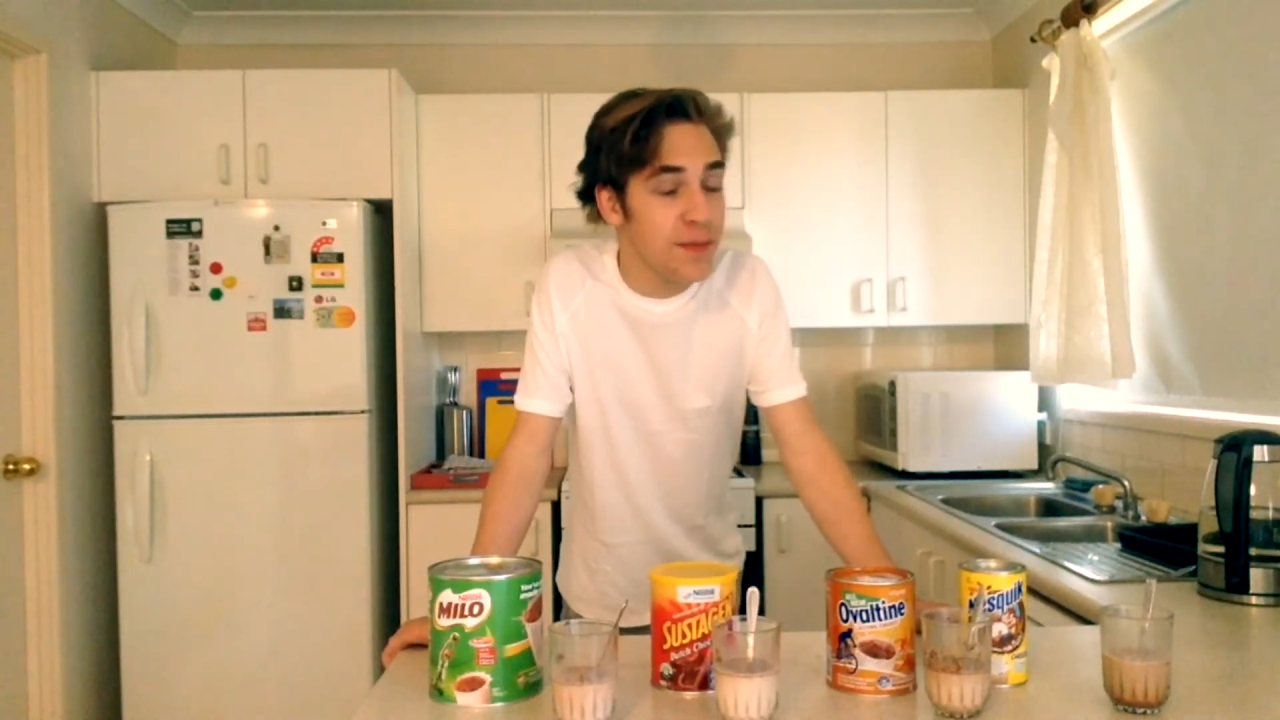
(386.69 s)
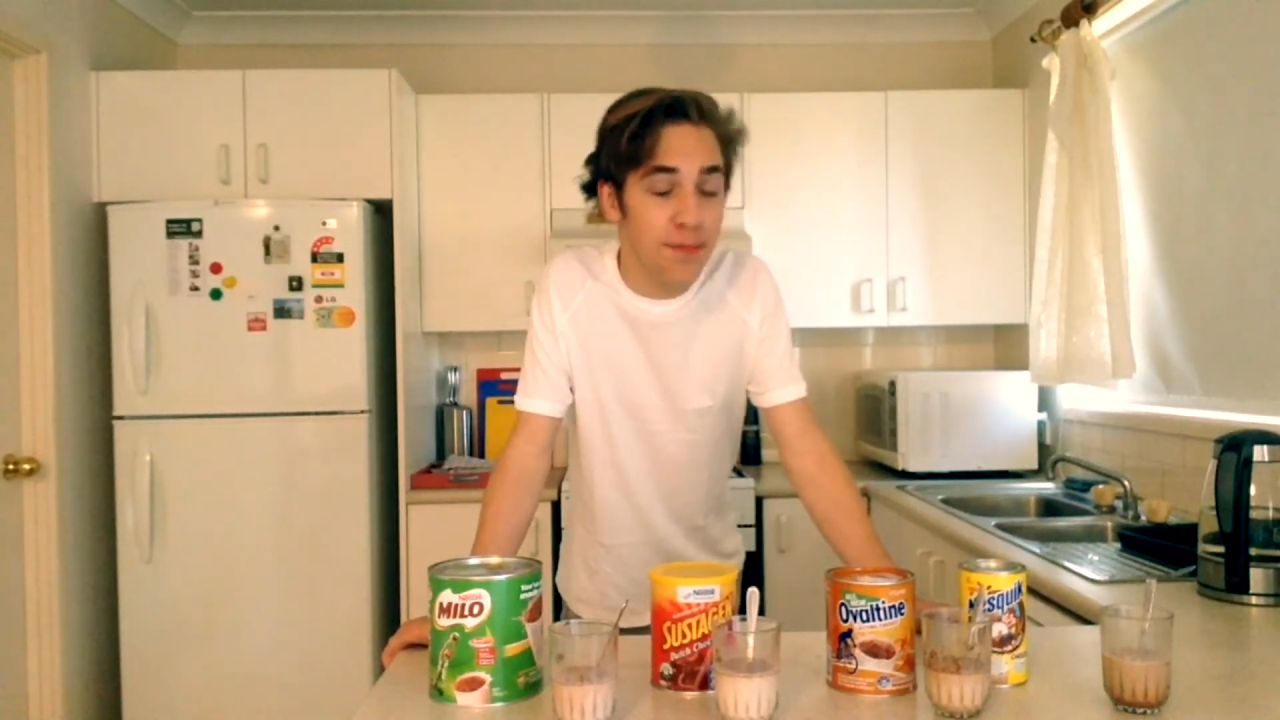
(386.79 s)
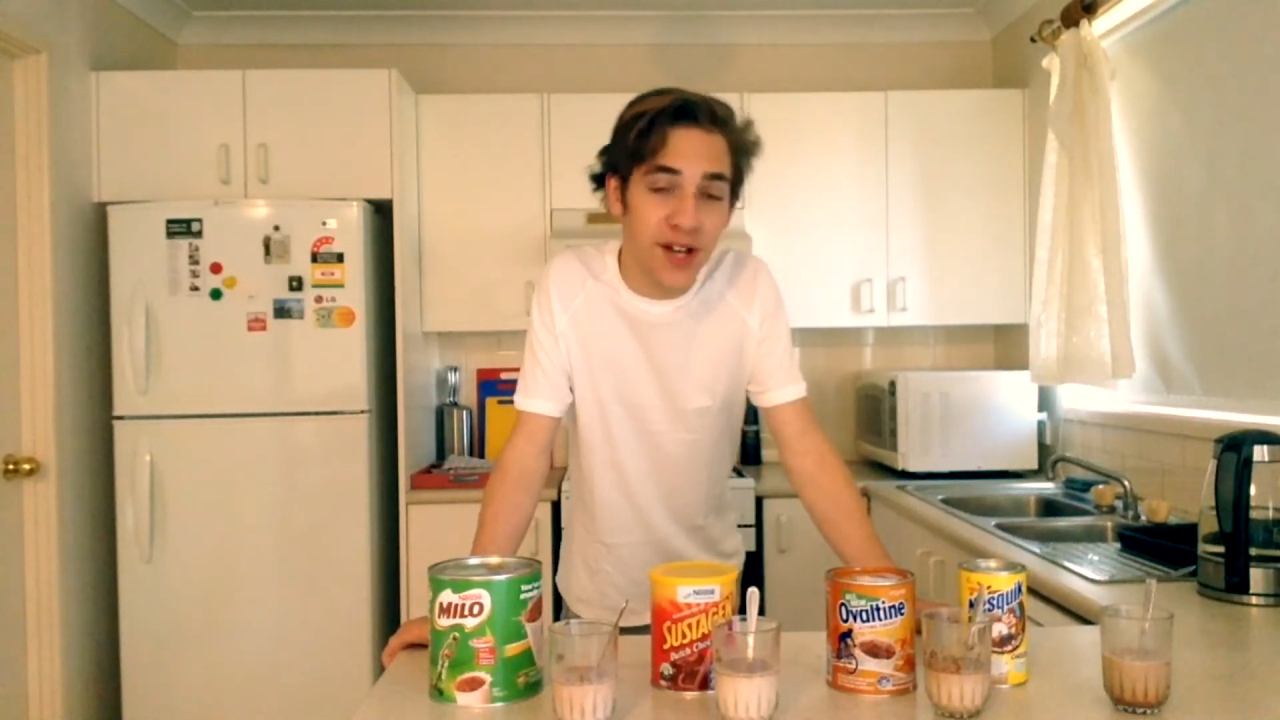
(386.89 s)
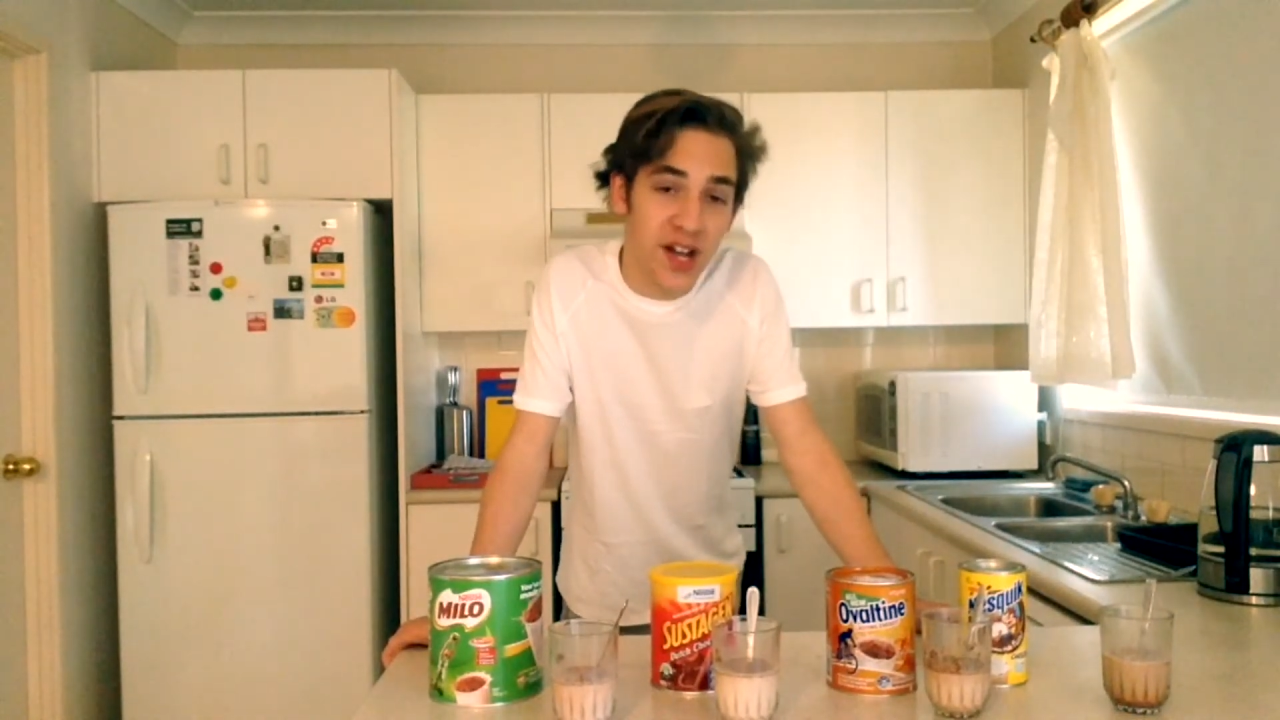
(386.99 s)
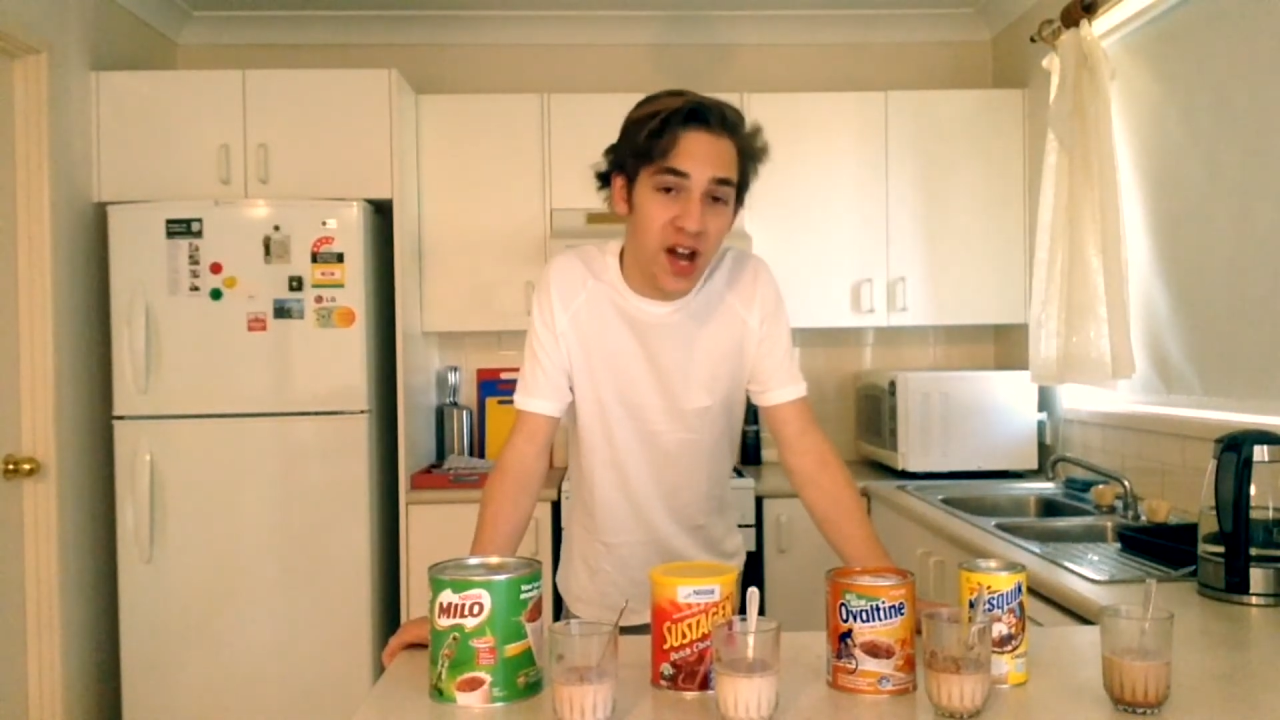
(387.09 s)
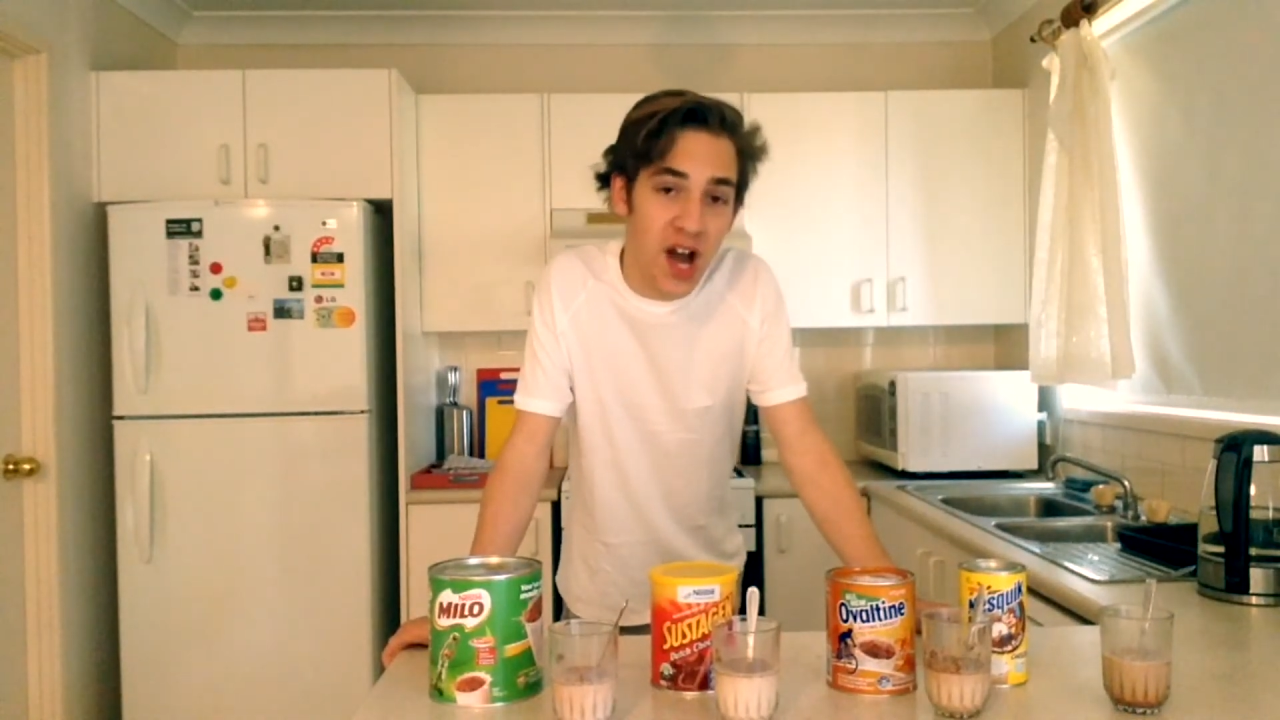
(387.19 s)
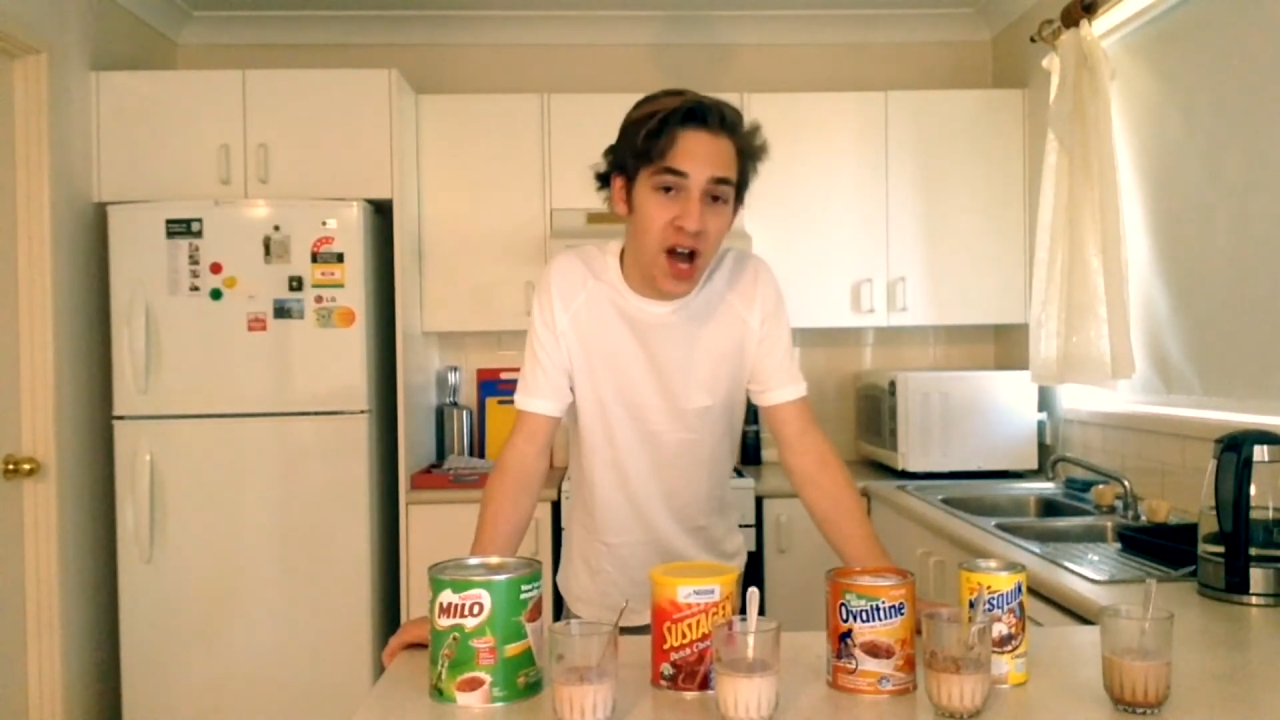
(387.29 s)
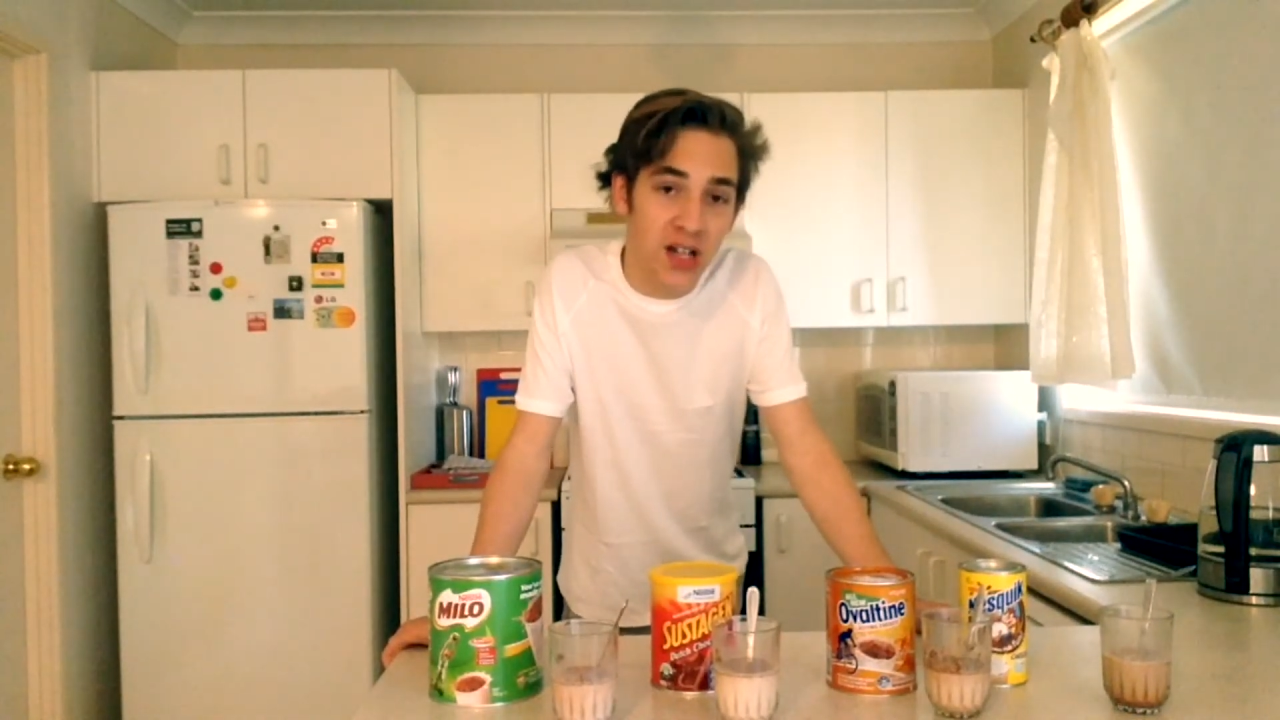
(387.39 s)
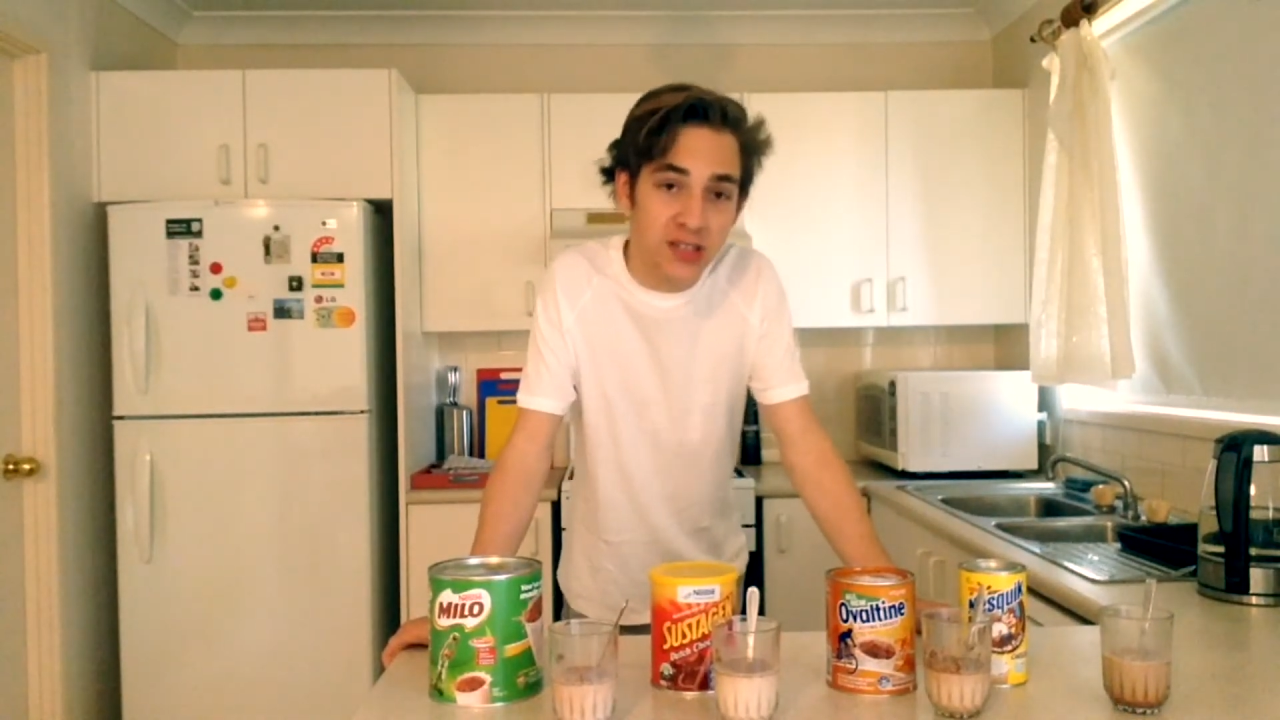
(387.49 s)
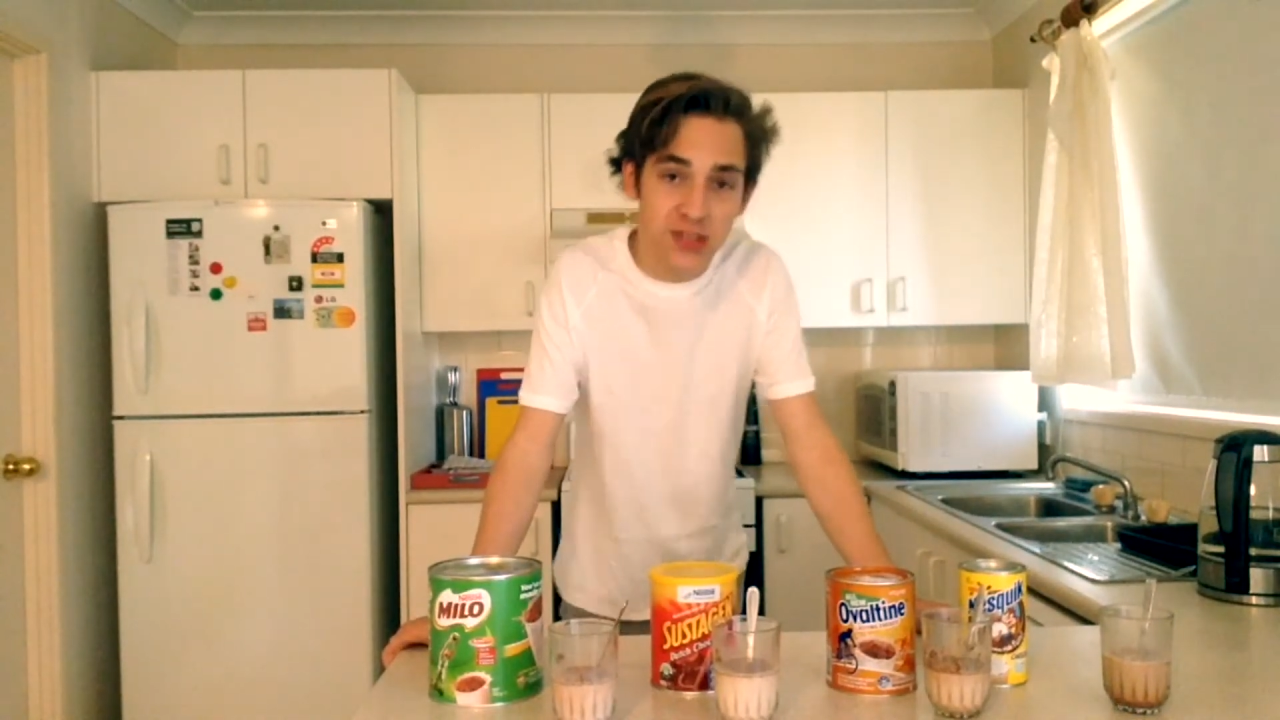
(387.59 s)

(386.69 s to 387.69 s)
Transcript: but